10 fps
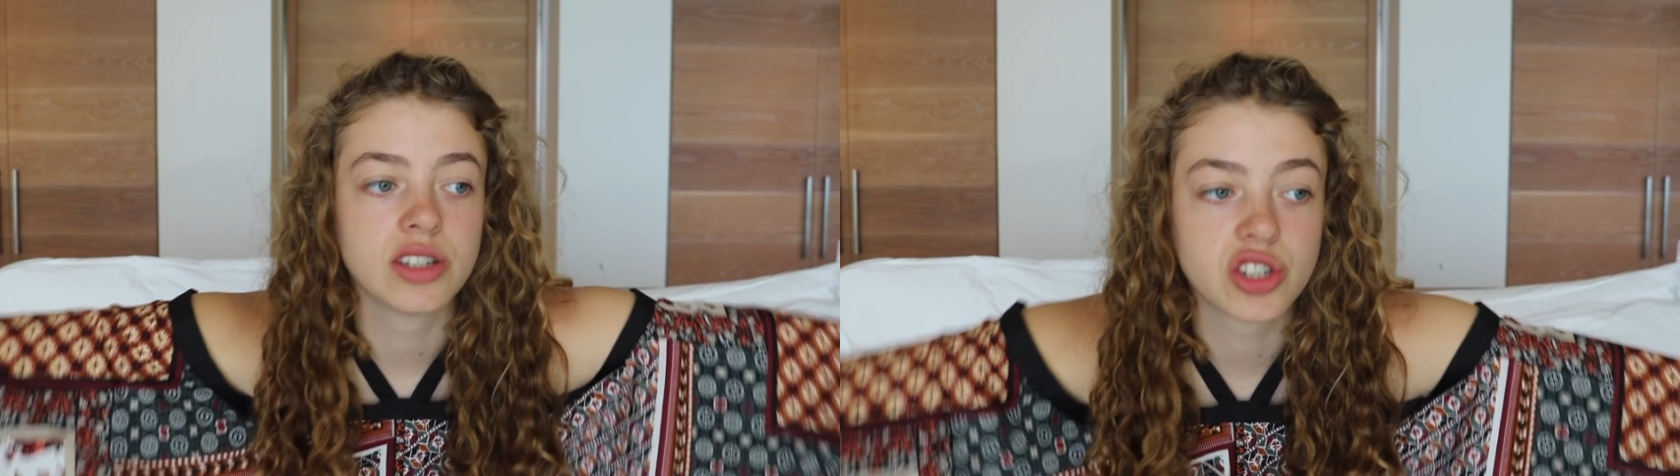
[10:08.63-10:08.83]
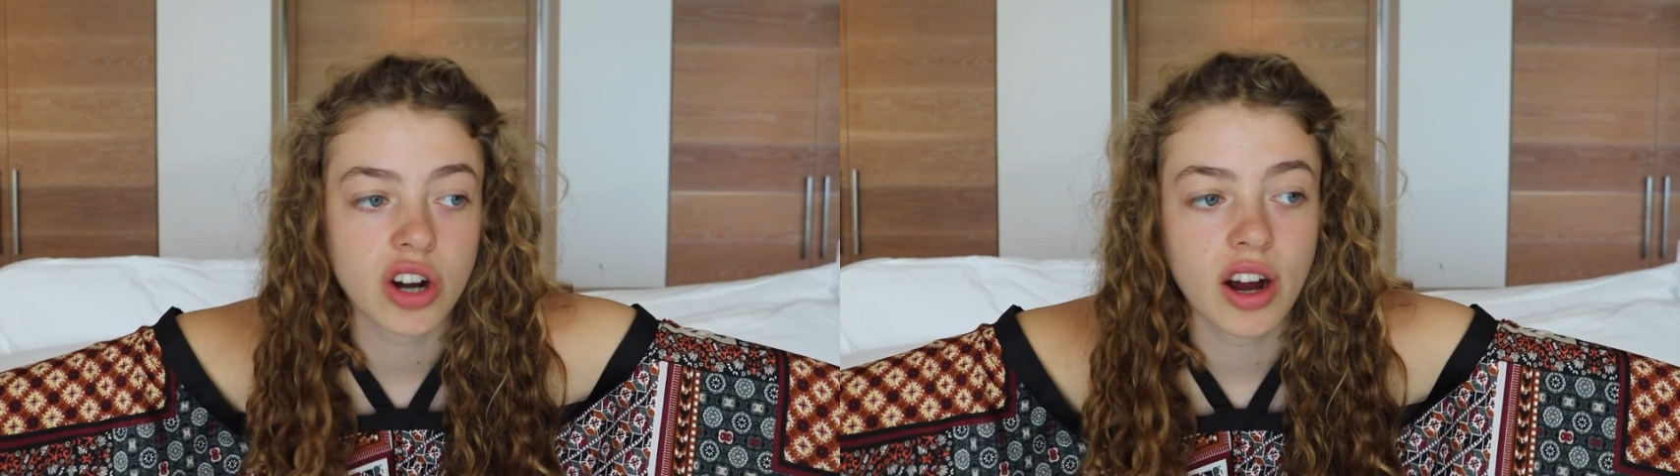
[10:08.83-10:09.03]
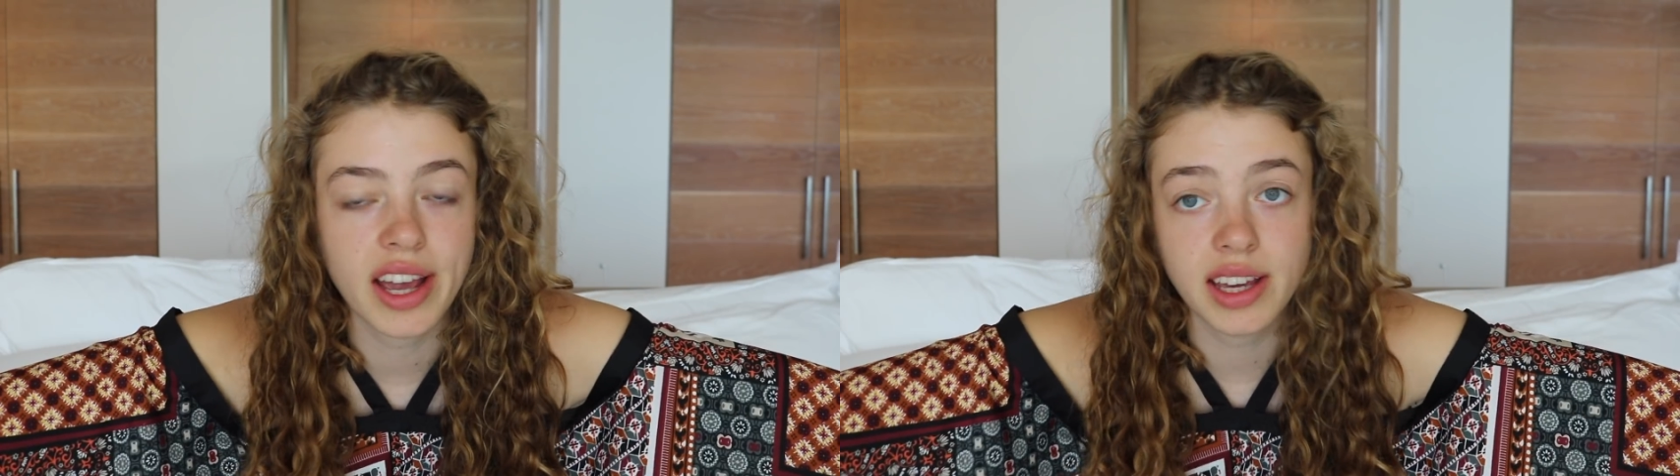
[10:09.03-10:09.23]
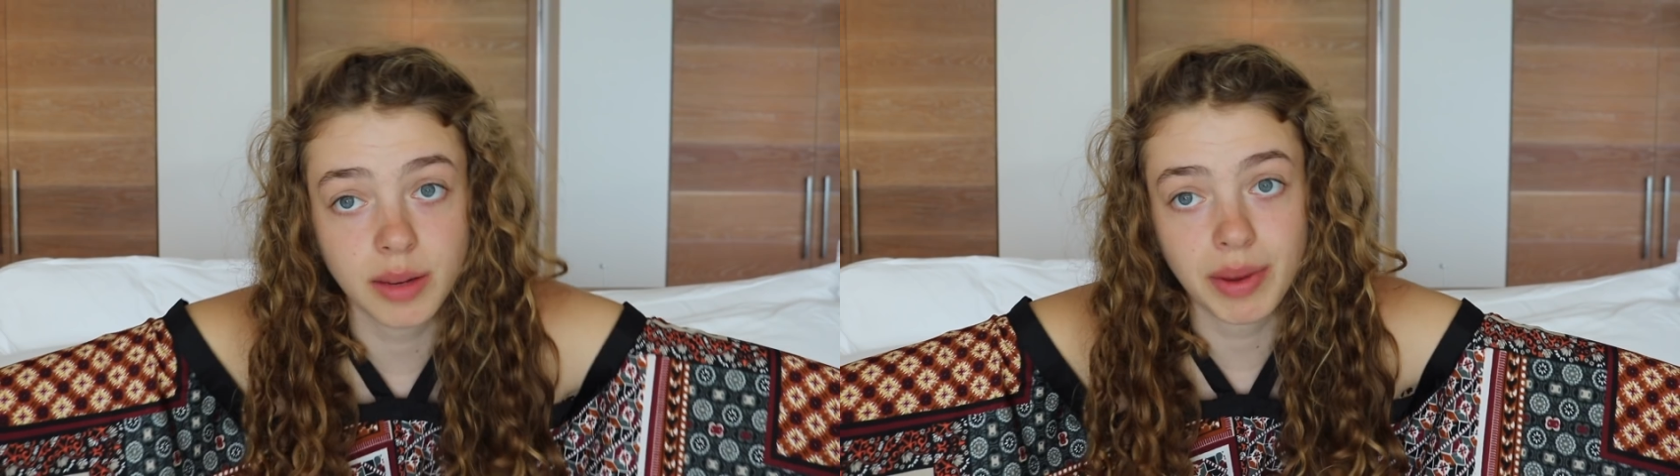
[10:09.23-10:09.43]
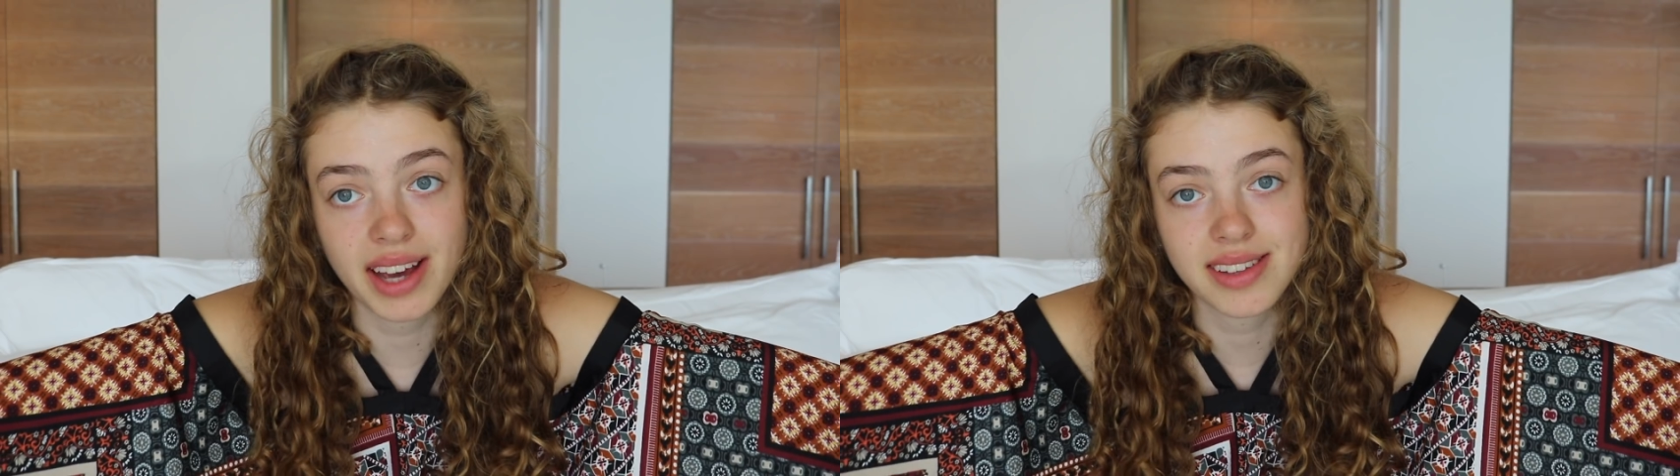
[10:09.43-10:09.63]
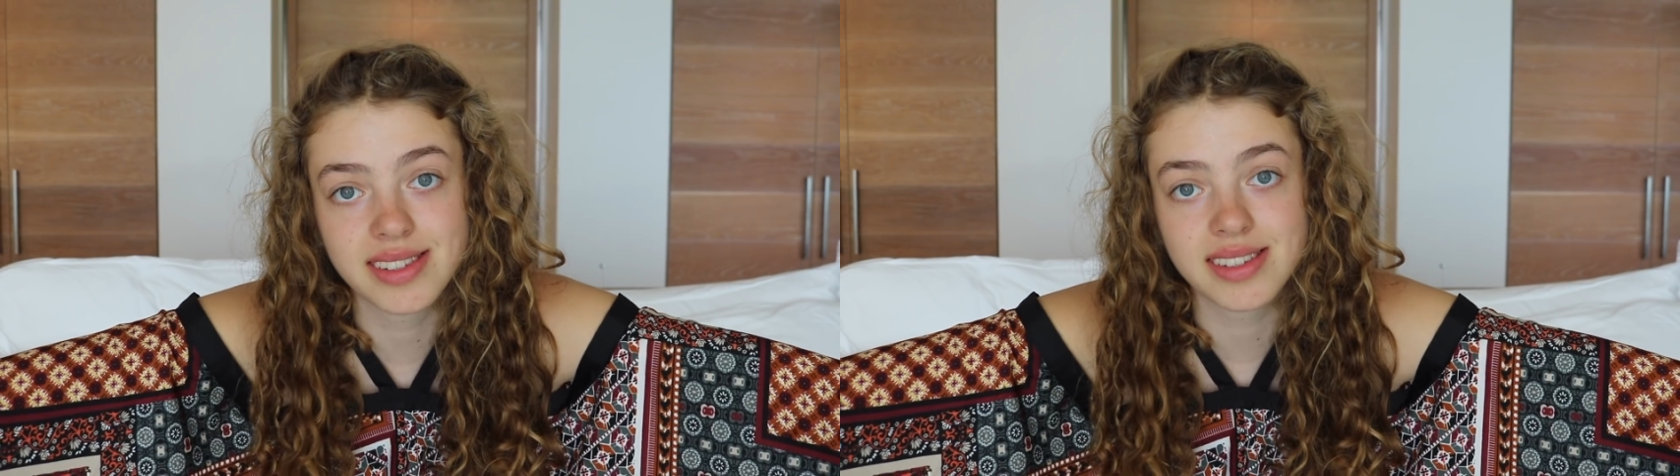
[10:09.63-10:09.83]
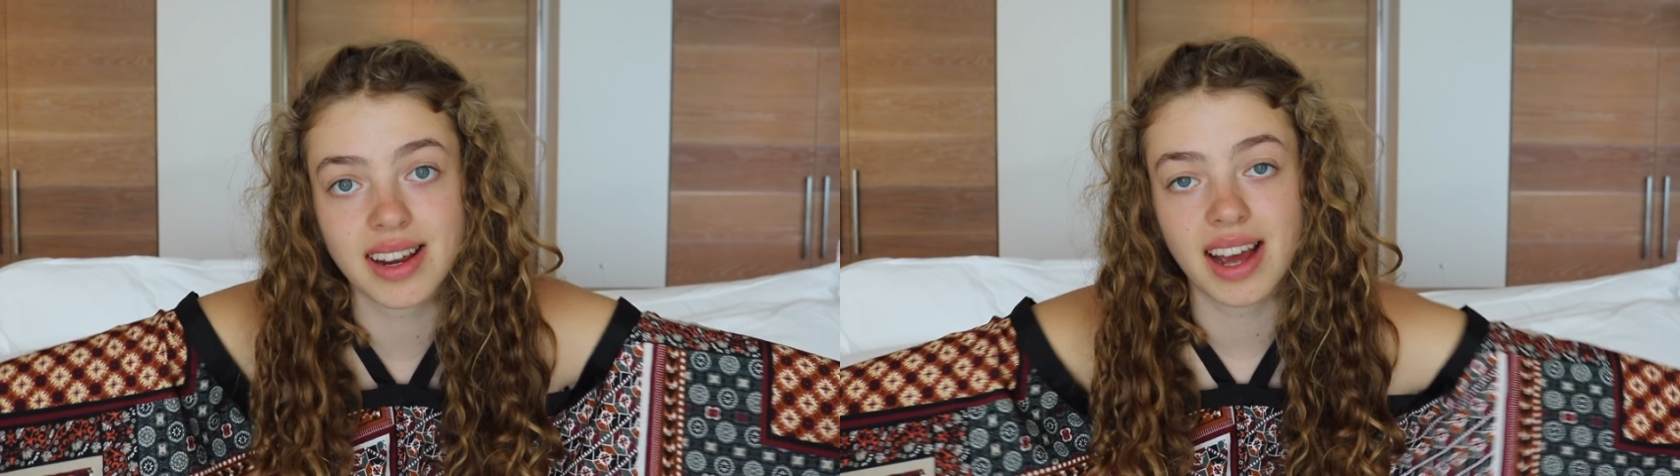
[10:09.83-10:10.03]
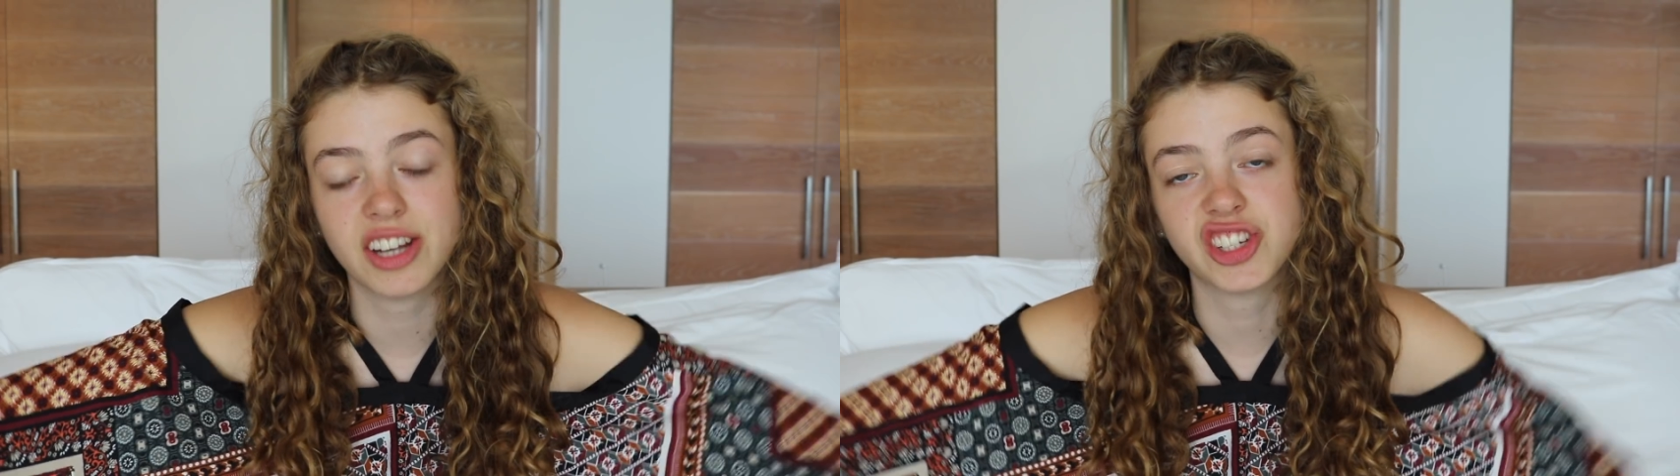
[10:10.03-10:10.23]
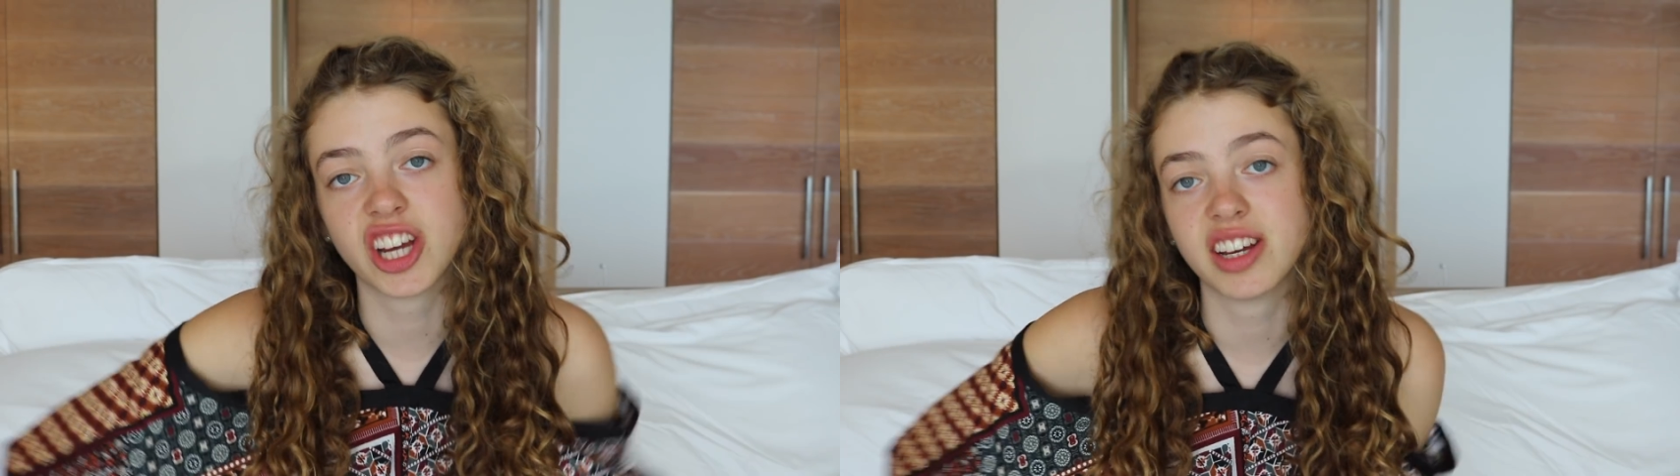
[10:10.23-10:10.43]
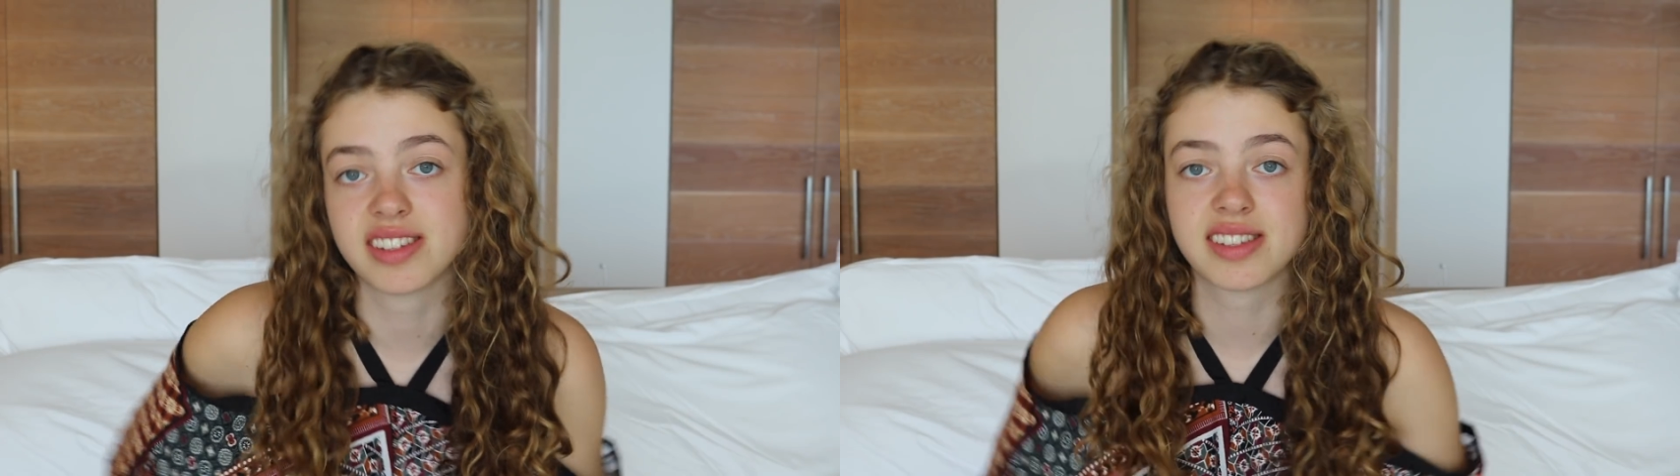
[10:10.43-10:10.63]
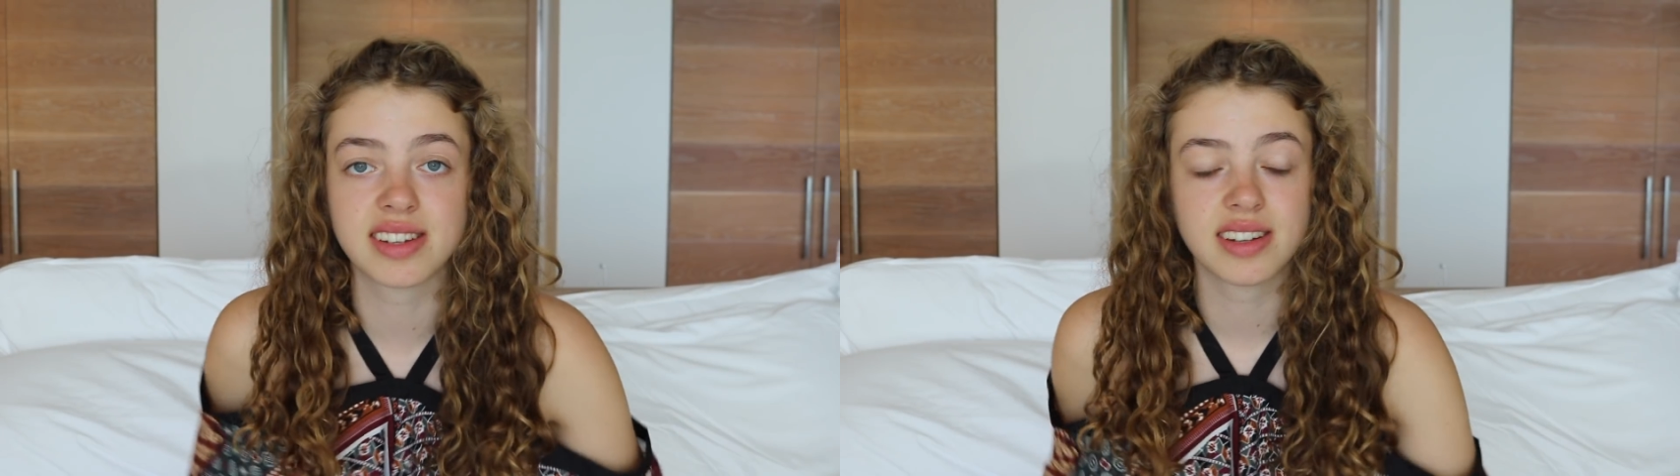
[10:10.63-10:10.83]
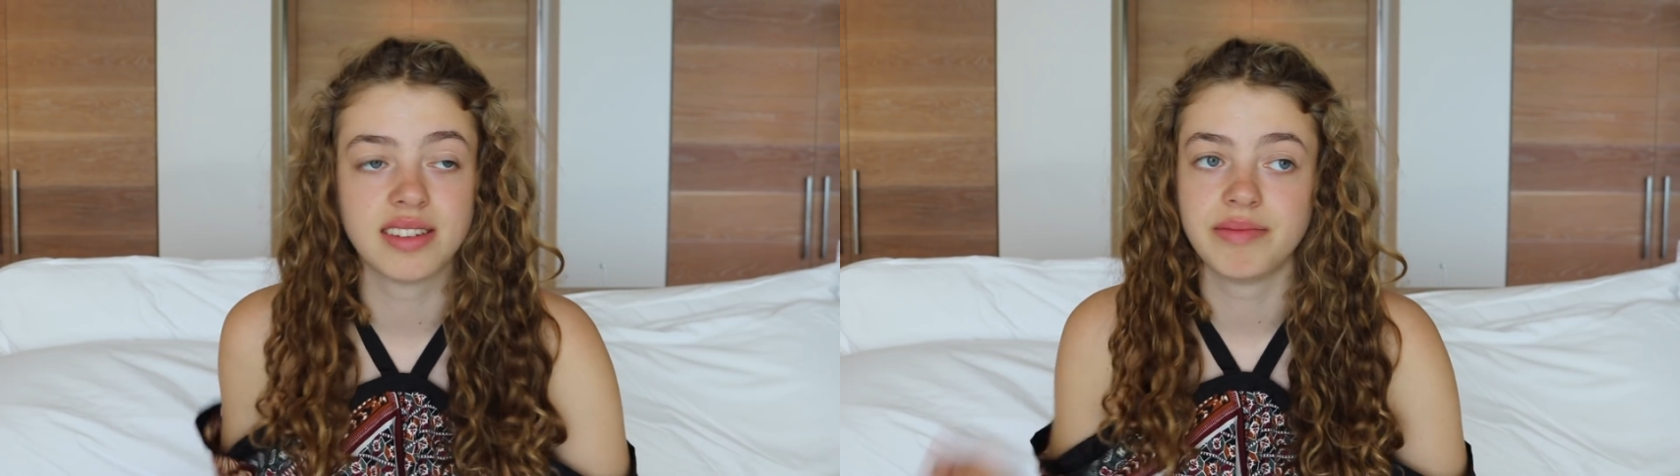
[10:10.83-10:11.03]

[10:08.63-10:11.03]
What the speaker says: try your best and just,